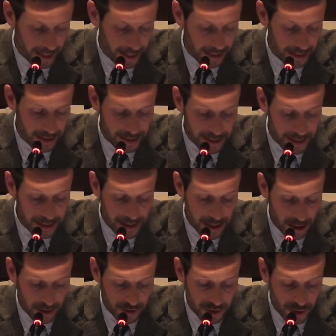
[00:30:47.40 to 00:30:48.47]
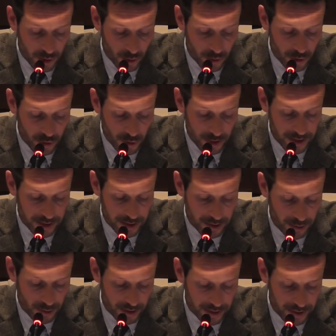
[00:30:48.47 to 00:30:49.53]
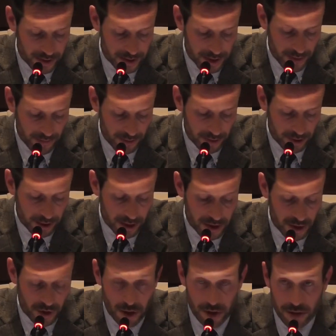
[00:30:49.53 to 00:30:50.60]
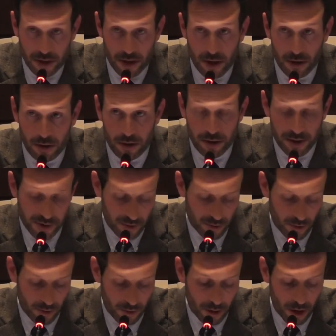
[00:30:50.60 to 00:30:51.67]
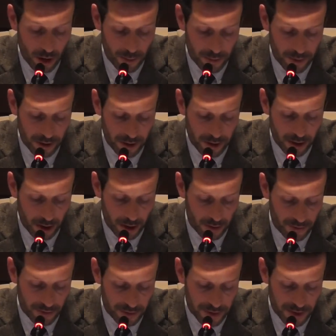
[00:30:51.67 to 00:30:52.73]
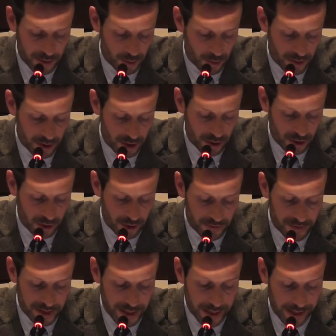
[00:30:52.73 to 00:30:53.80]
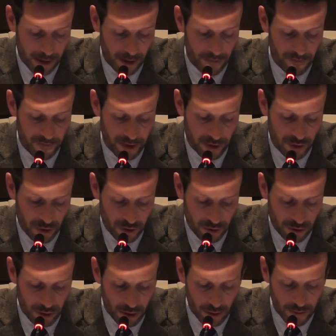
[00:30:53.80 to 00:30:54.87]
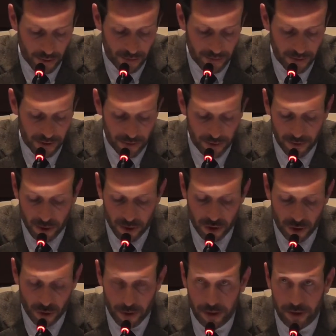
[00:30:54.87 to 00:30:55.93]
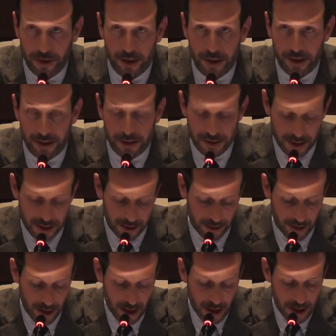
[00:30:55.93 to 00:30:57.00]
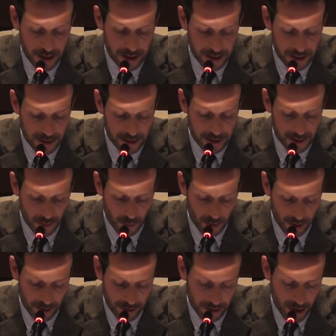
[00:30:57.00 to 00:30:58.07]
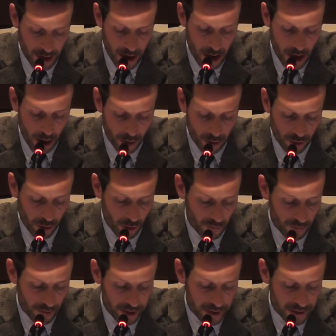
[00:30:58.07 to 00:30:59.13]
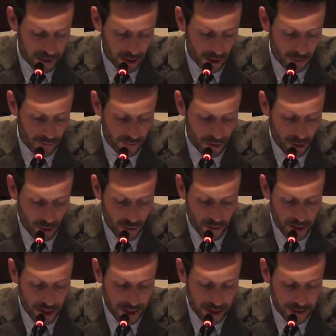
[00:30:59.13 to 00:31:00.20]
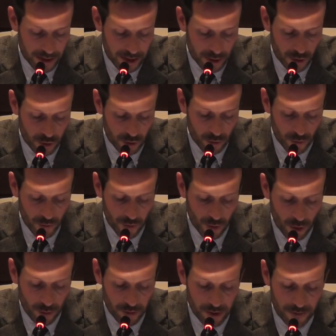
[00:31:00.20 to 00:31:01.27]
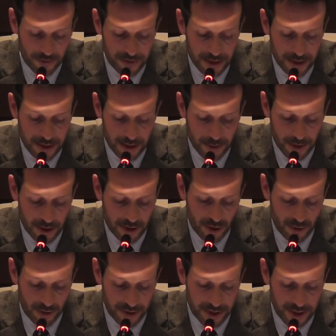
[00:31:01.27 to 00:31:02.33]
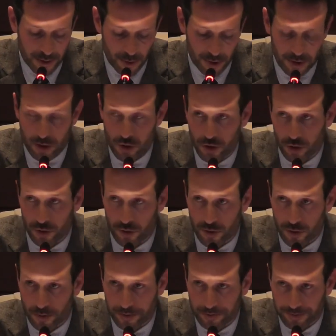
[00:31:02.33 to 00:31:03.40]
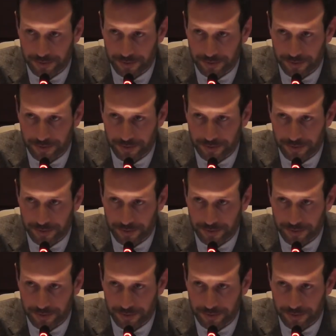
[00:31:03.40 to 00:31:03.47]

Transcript: And this Article 27 is just a literal copy of the disposition of the Hague Convention of the 5th of October 1961 on conflicts of law relating to the forms of testamentary dispositions.